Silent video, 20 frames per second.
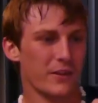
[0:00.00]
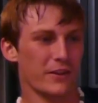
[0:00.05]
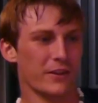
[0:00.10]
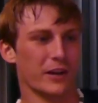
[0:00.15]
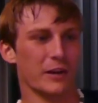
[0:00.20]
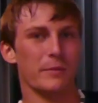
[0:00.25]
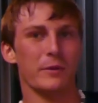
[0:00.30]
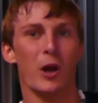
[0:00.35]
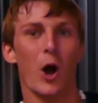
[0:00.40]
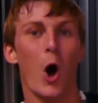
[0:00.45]

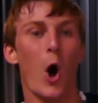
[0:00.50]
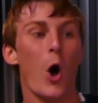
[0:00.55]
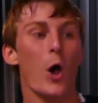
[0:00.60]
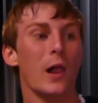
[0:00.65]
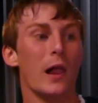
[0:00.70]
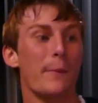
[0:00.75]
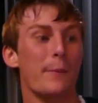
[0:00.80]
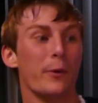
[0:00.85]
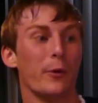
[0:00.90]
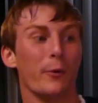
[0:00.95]
They're gonna be
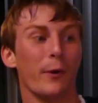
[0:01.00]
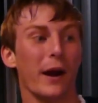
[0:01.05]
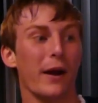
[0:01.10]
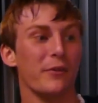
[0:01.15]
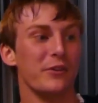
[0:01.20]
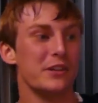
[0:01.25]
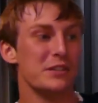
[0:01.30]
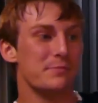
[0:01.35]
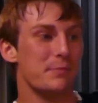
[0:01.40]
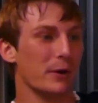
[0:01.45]
all up and
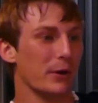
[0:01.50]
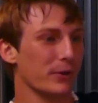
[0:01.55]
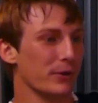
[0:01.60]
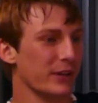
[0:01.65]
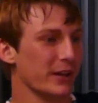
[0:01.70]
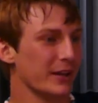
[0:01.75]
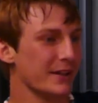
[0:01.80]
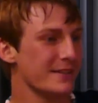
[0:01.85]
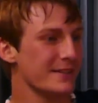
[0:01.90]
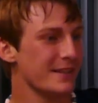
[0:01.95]
around these
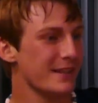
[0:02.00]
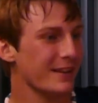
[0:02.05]
buildings.